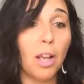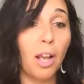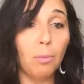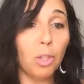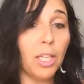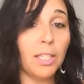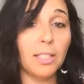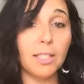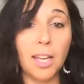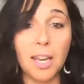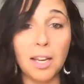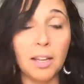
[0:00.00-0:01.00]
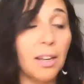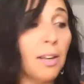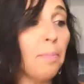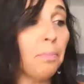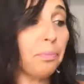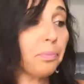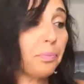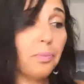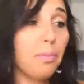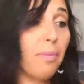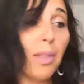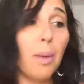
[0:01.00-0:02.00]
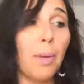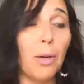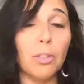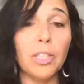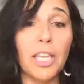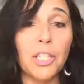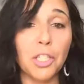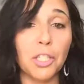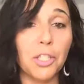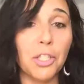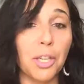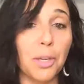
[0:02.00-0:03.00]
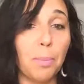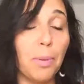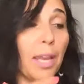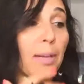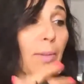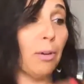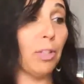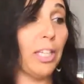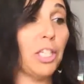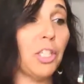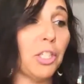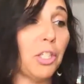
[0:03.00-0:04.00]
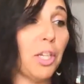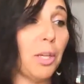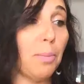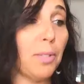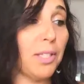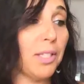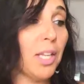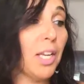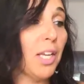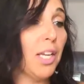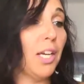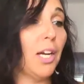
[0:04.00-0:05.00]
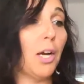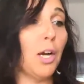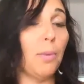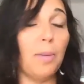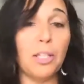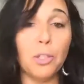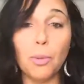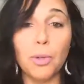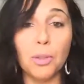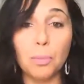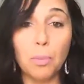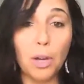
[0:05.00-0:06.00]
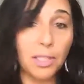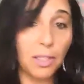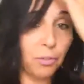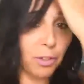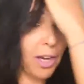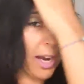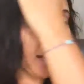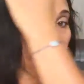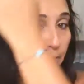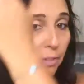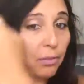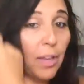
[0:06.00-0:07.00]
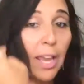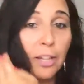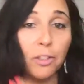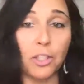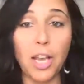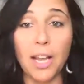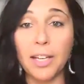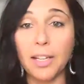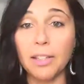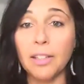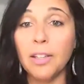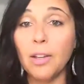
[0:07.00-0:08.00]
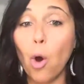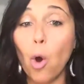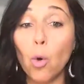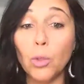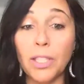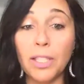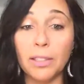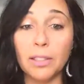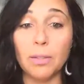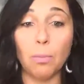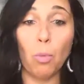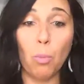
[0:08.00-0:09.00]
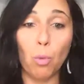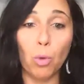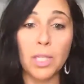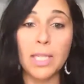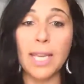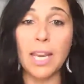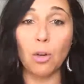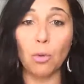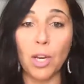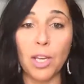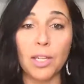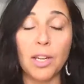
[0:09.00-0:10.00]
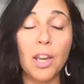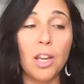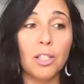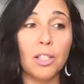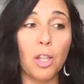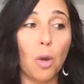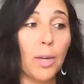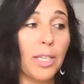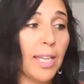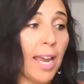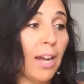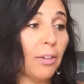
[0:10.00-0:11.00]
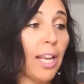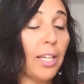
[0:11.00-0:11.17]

I'm looking to take my relationship and my relationships into a different kind of energetic holding. It's more sacred, slowing down.